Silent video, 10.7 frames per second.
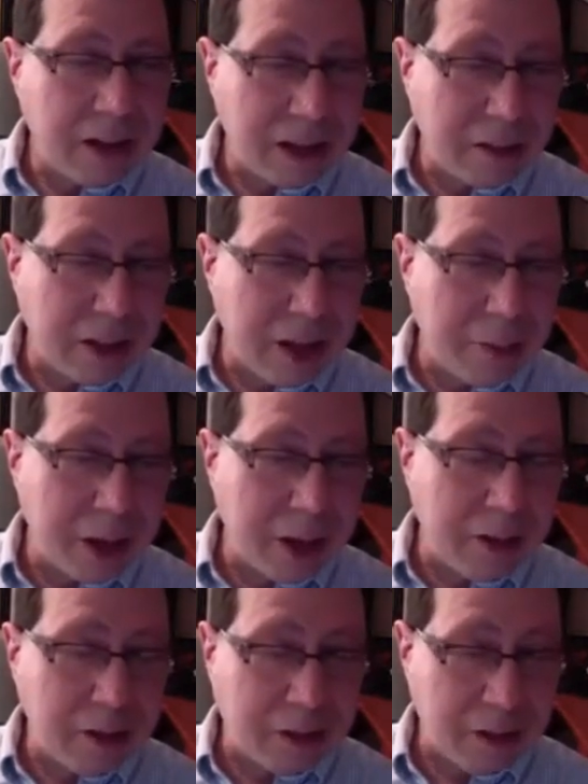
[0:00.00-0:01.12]
so the next thing on my
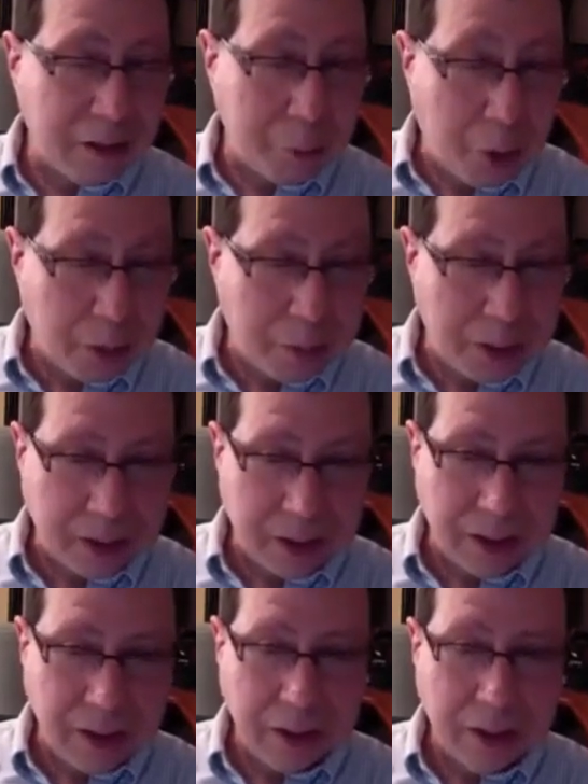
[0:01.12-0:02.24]
list is
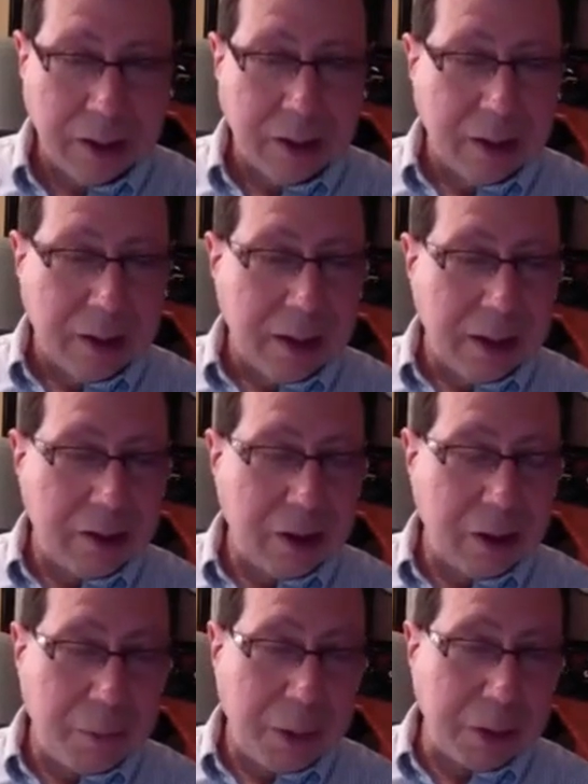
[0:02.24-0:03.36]
portability. And
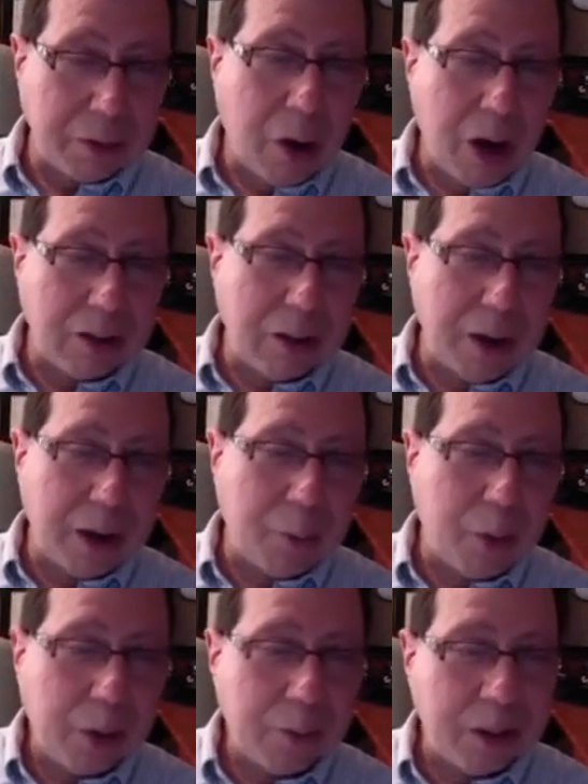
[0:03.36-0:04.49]
so people talked
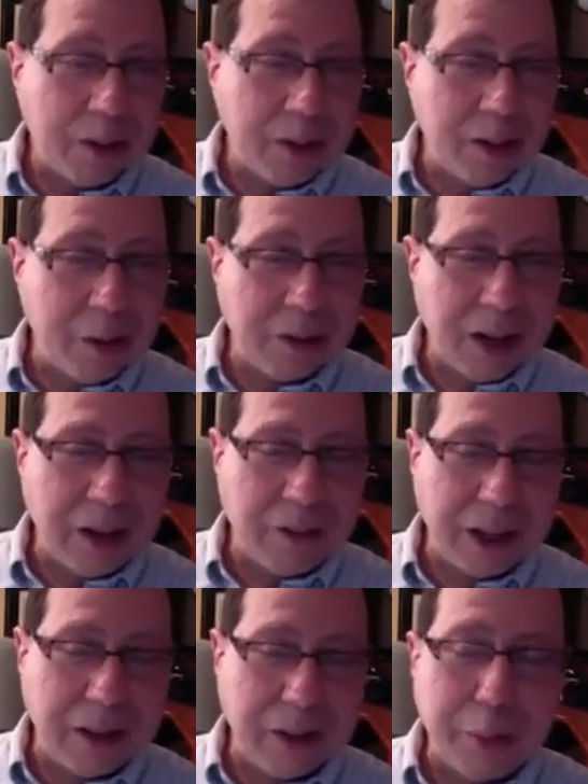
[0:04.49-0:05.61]
about portability. There was kind
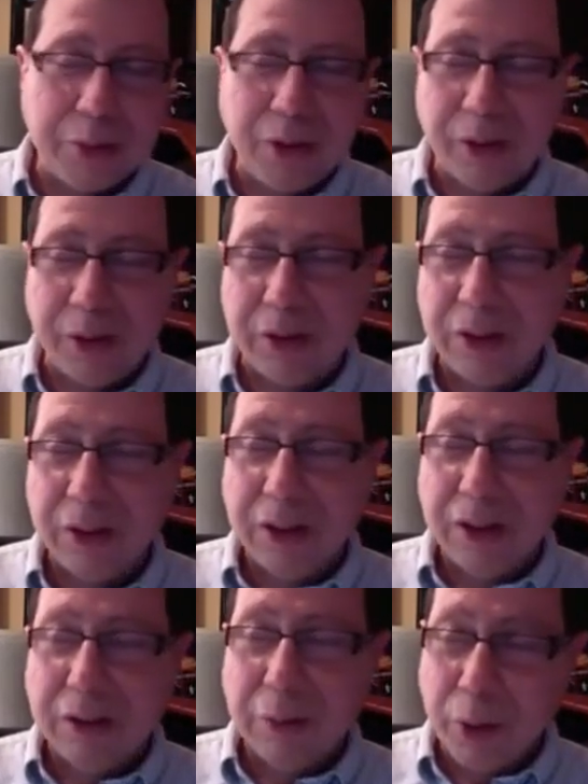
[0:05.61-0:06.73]
of like lip service
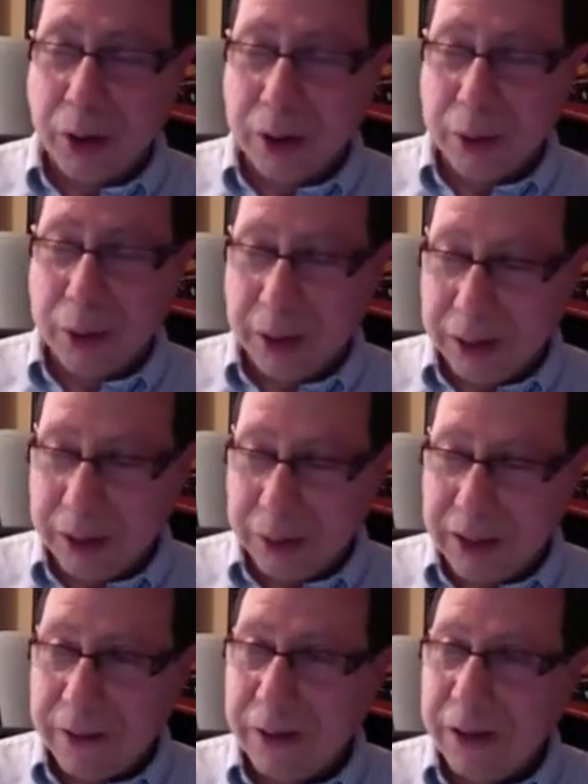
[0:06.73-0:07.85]
to portability. It
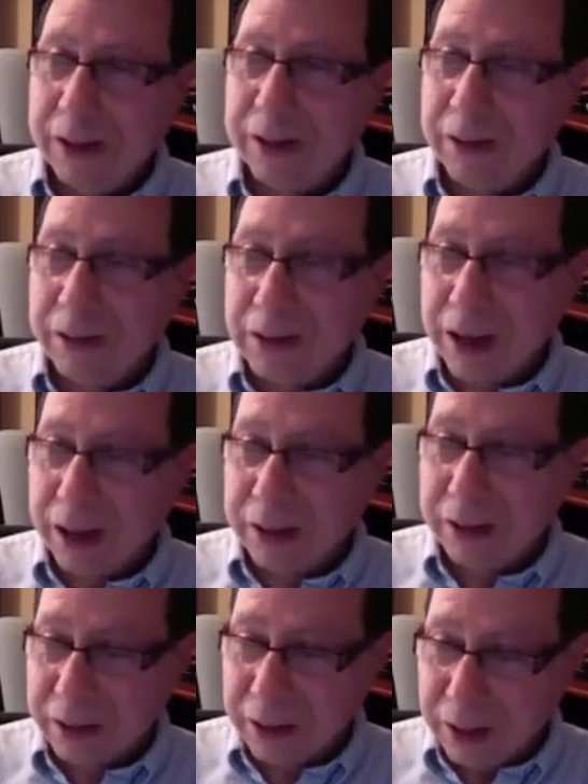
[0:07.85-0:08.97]
was definitely
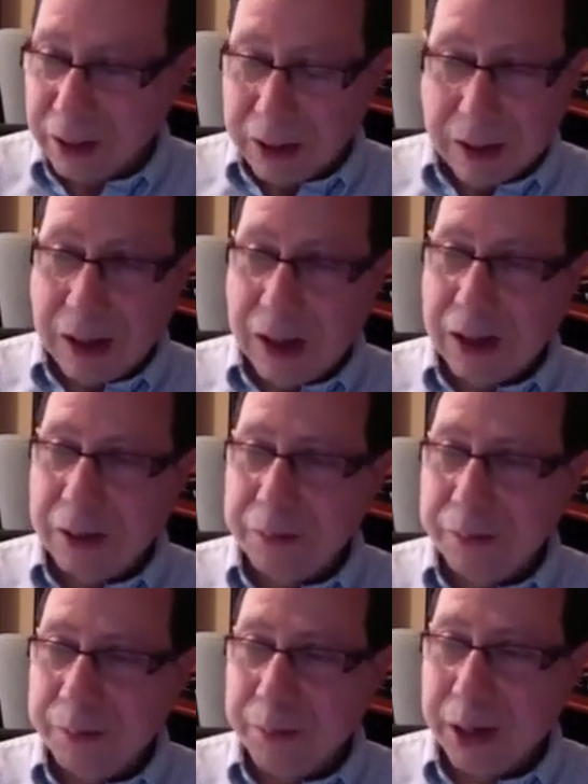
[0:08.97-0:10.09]
discussed,
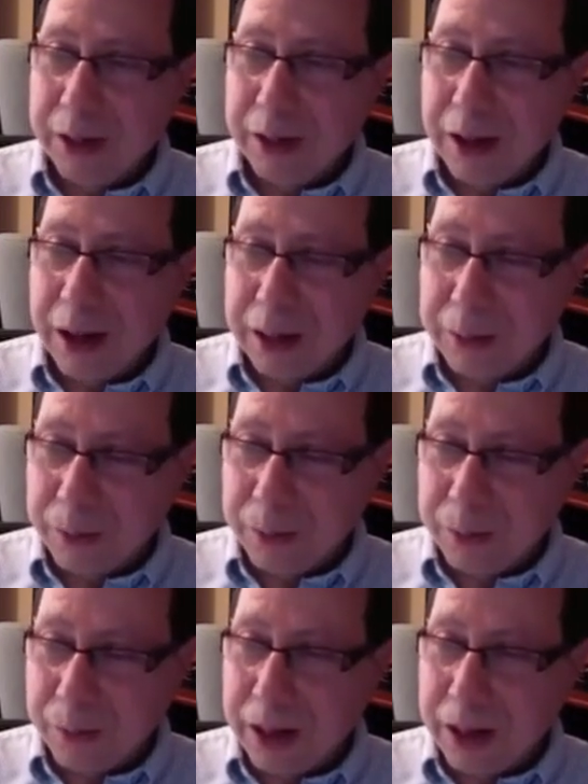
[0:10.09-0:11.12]
but I